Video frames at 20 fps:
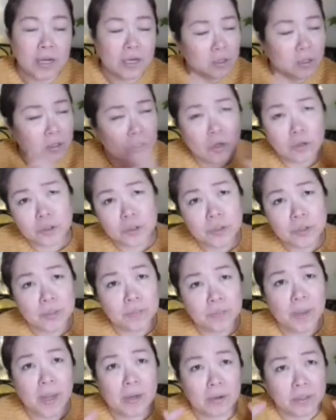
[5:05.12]
it also
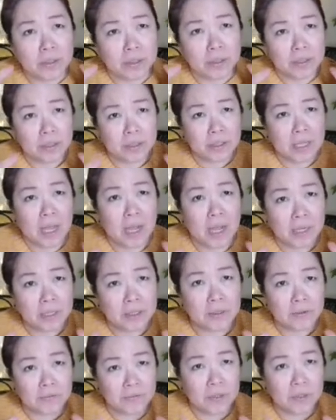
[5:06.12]
depends on the size
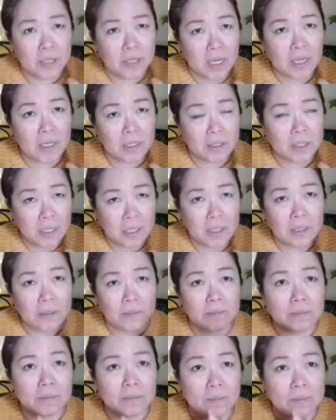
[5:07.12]
of the cake tin.
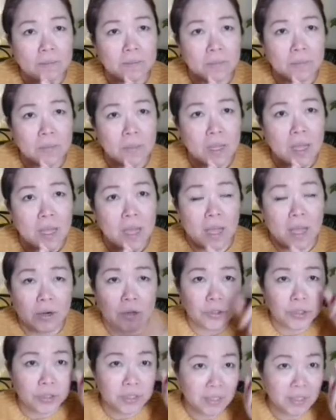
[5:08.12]
And
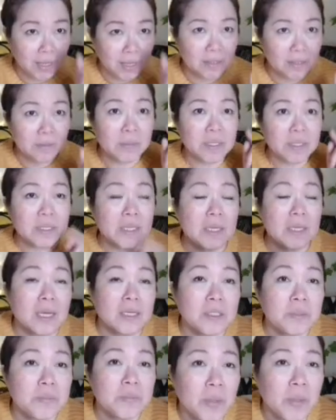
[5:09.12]
also another mistake I
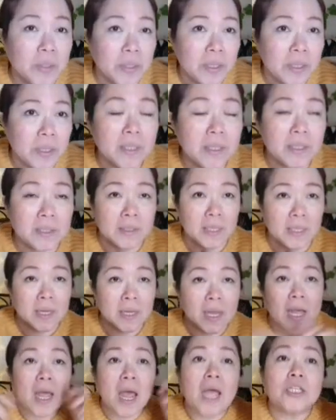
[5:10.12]
spot here that
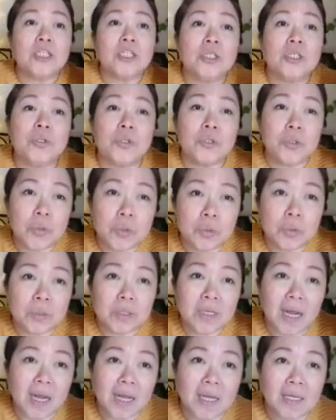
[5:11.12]
actually you should
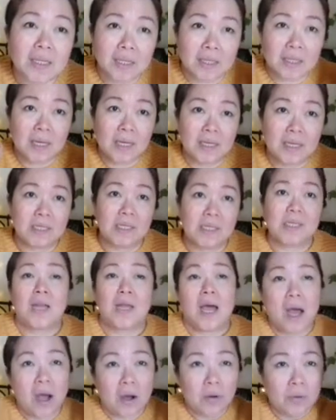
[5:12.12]
take the cake tin
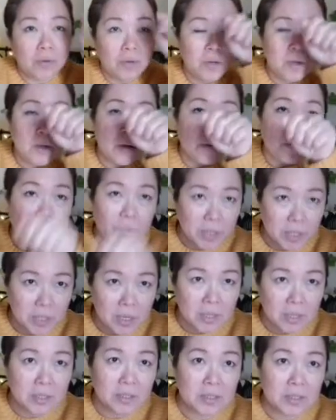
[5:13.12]
out, put it on
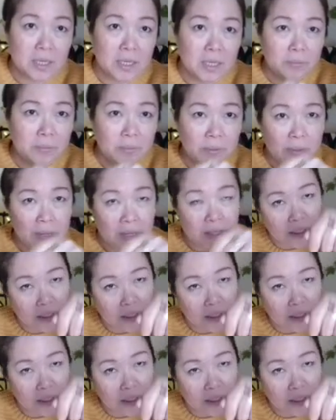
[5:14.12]
the table, and then